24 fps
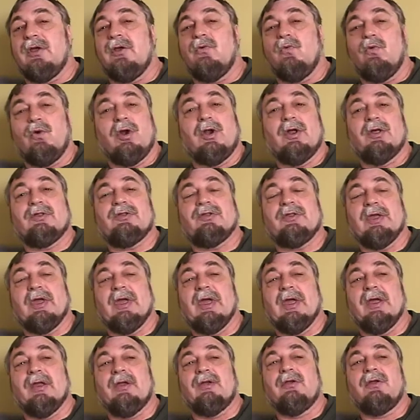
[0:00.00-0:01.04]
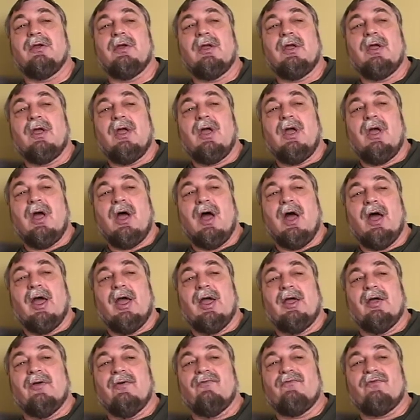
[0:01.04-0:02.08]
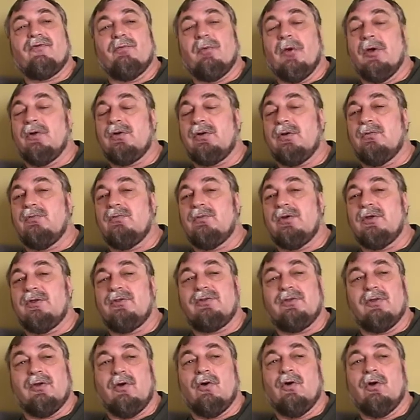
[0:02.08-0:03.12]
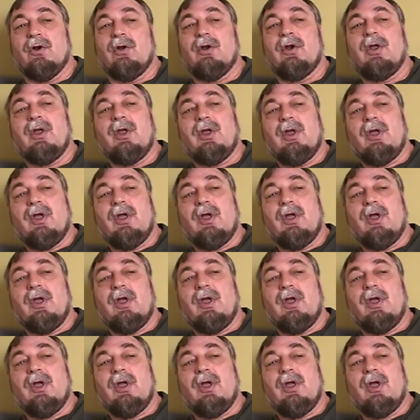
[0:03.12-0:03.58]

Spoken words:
where I stand. I have spoken with, or